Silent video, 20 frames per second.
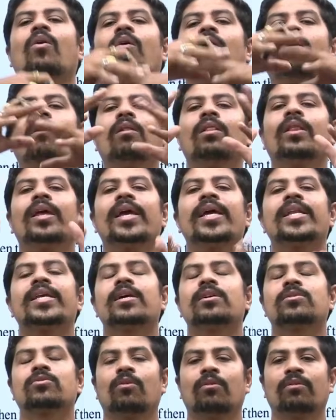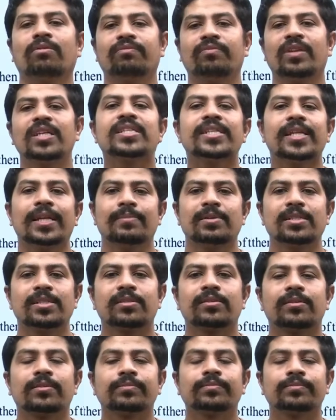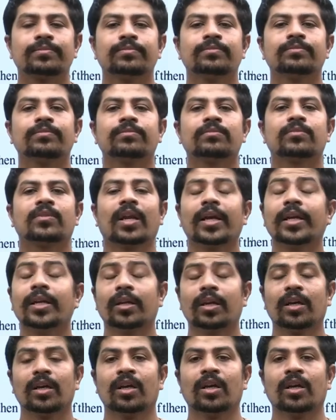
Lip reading: all the areas of the syllabus, right?